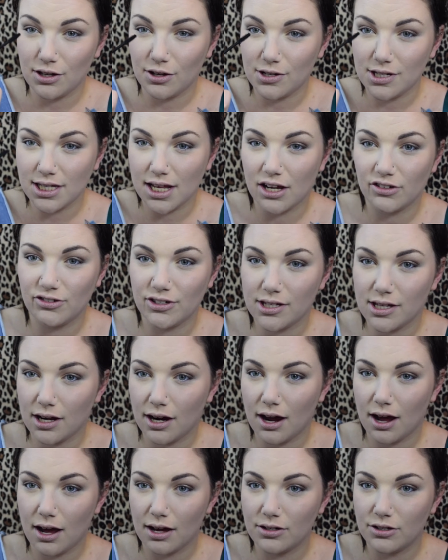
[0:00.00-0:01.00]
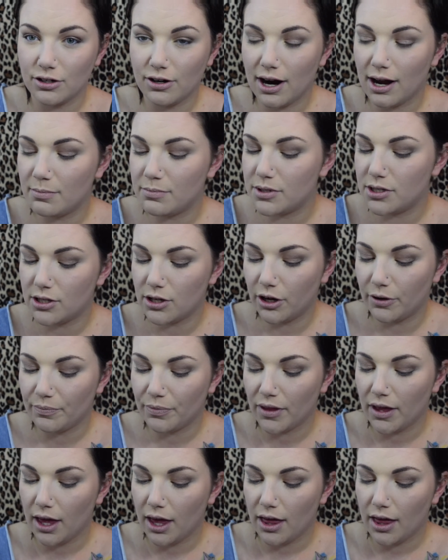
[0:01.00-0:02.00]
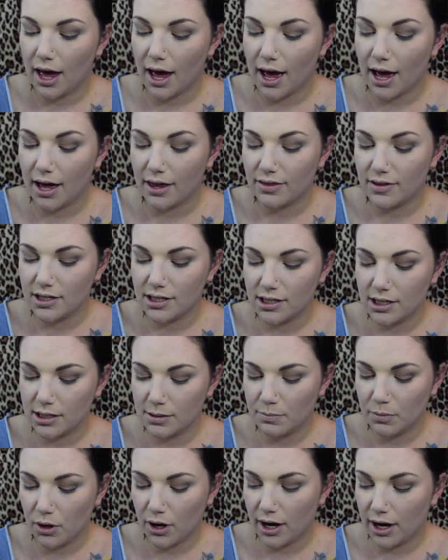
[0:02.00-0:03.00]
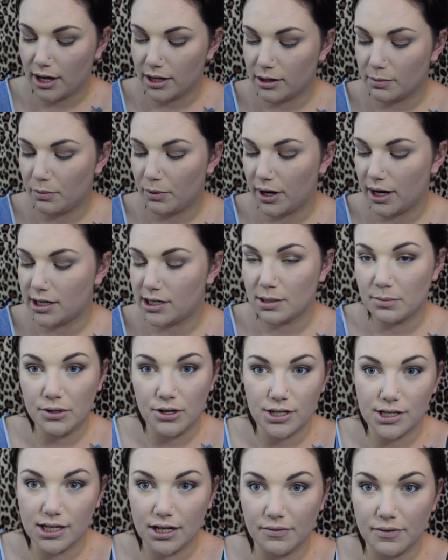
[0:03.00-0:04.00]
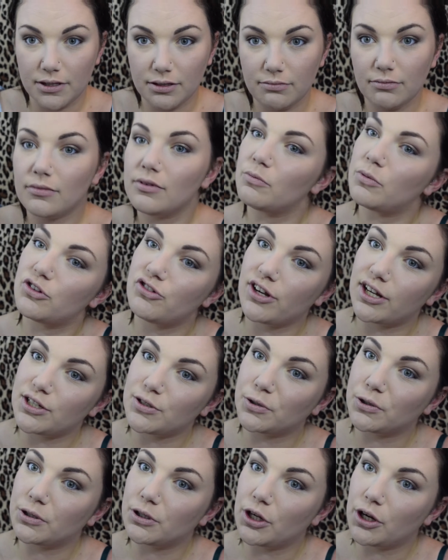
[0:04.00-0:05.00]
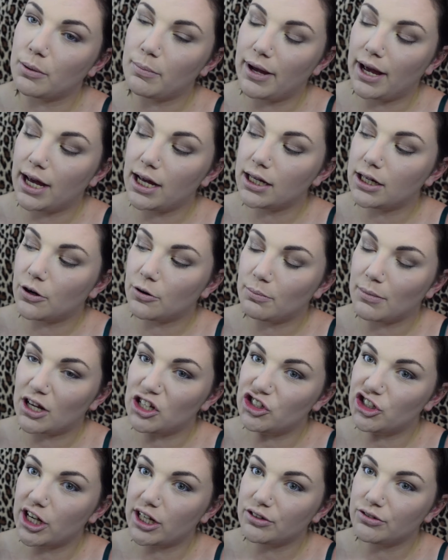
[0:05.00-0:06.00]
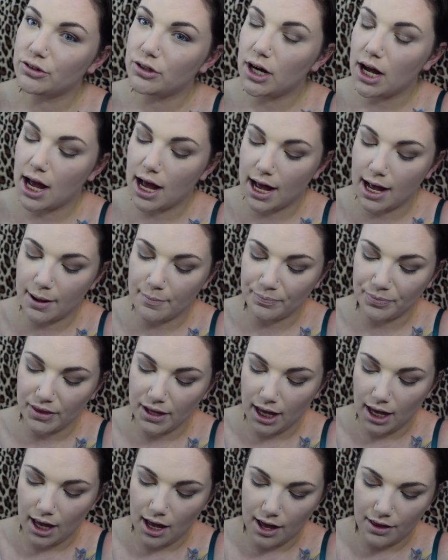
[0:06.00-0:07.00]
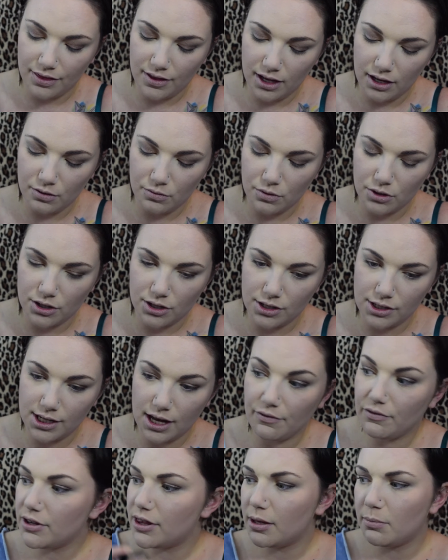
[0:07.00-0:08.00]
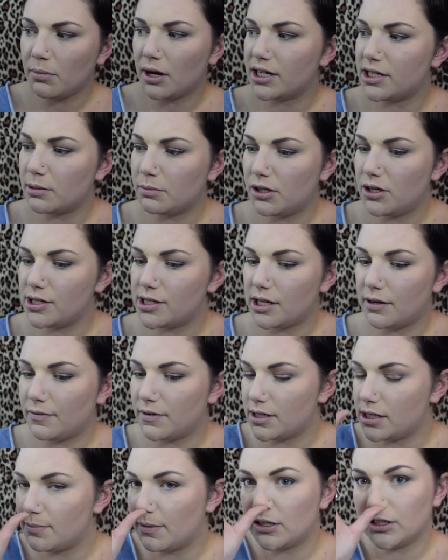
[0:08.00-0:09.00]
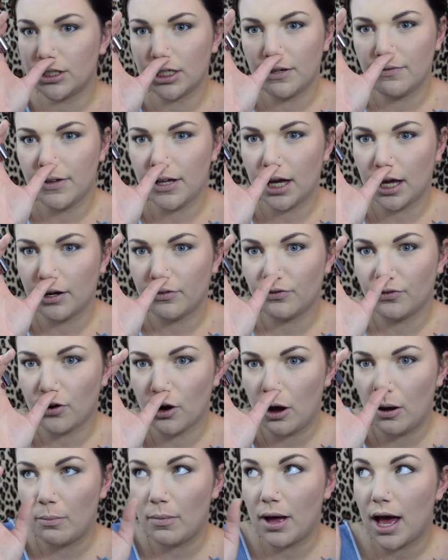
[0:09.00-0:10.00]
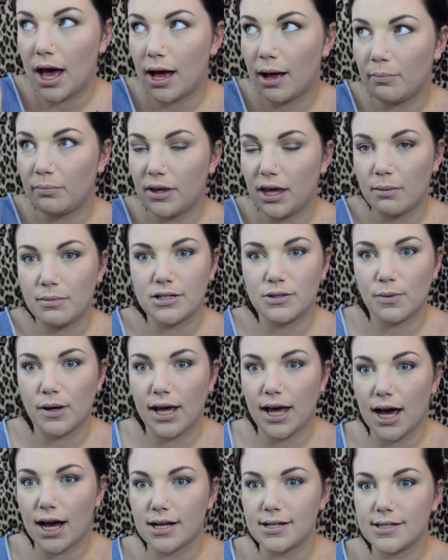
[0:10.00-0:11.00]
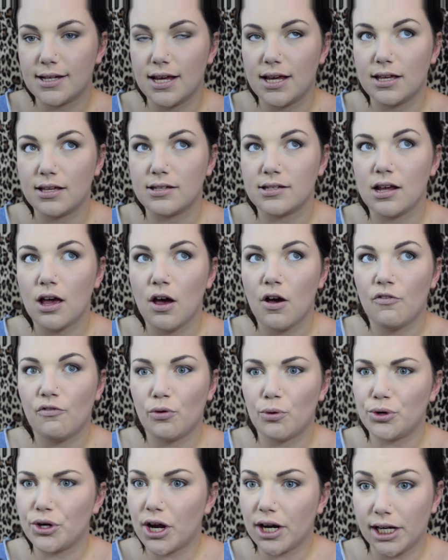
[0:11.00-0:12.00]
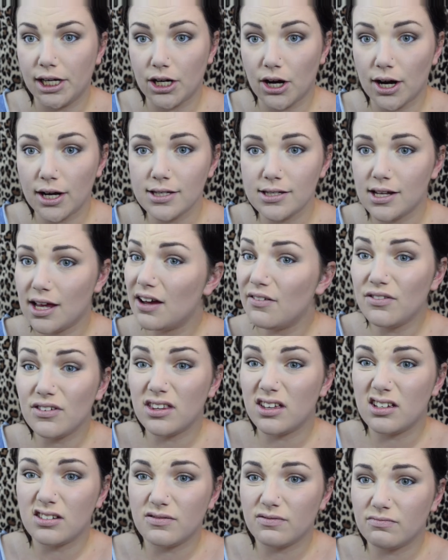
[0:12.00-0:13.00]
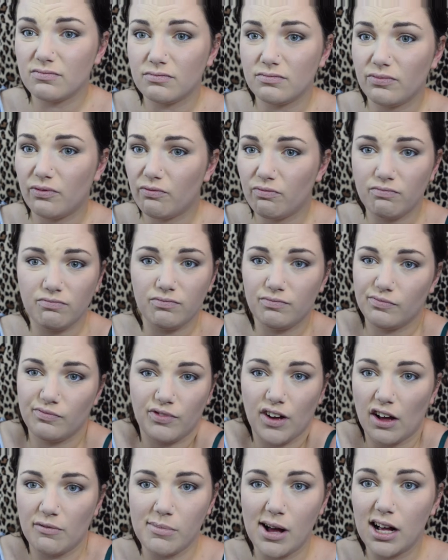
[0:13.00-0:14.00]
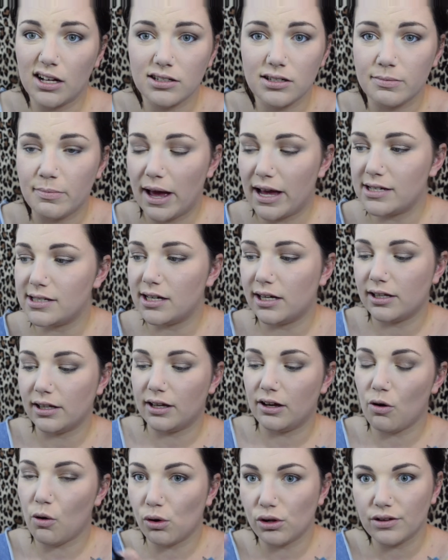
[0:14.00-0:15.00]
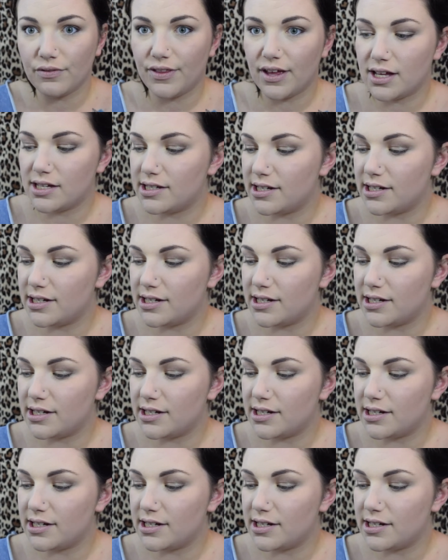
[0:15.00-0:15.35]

those lashes that are hard to grab. So this is by the brand W7, which I talk a lot about on my channel. I think it was everything by W7, especially if you get it from Chemist Warehouse, is $4.99, so everything's $5 basically, all of their